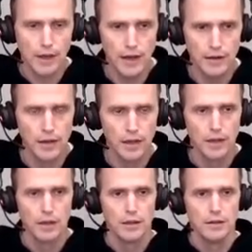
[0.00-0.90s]
And
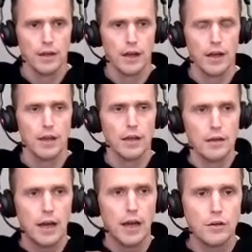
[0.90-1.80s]

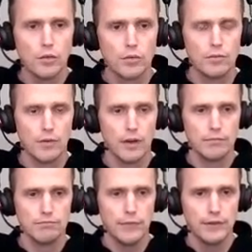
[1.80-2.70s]

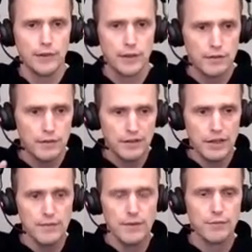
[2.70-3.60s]
and
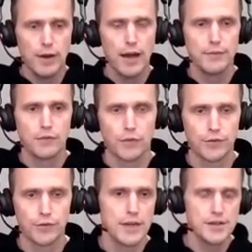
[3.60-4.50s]
even if we have these
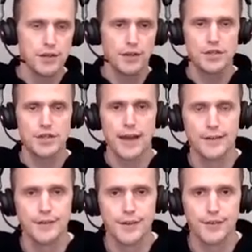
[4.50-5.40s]
frustration and
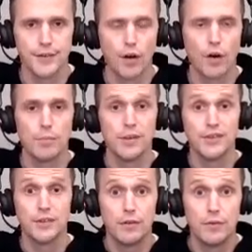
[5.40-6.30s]
challenges, are
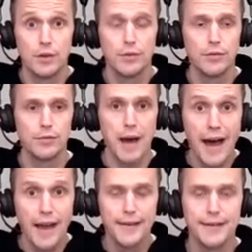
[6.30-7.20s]
business reviews
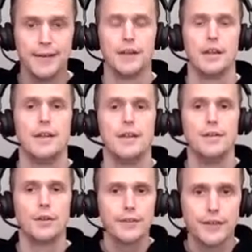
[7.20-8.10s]
bad?
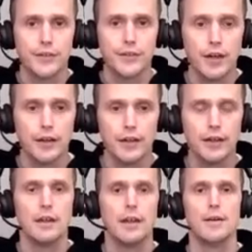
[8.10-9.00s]
Not
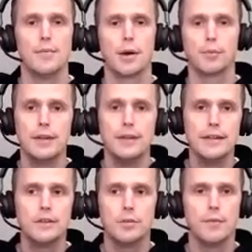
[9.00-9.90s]
necessarily, but we
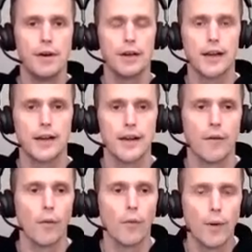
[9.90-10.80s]
need to be very
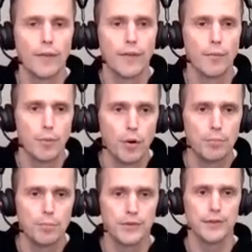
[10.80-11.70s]
clear on what the
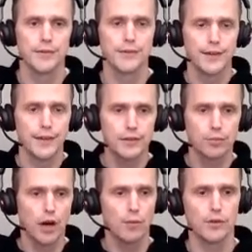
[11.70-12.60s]
purpose is, and that's
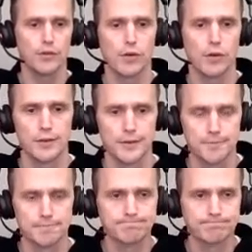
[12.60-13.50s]
where I want to start this.